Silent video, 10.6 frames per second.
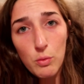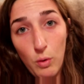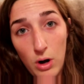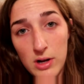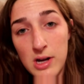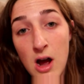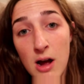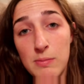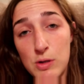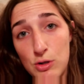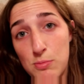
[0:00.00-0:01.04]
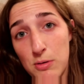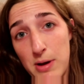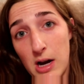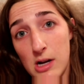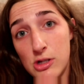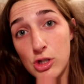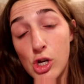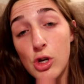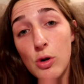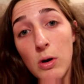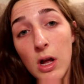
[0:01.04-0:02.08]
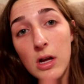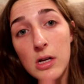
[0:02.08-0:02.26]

One, I'm super embarrassed. Two,